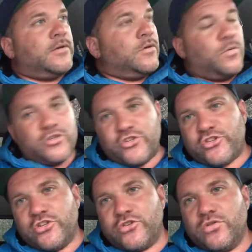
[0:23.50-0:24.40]
what you
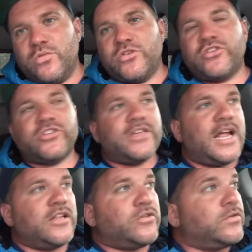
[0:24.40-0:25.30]
should do and what you should
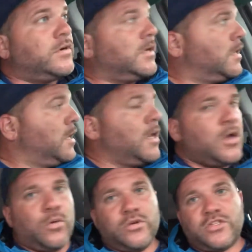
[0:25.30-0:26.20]
not do
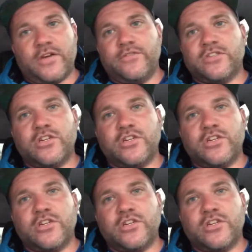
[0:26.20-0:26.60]
when servicing the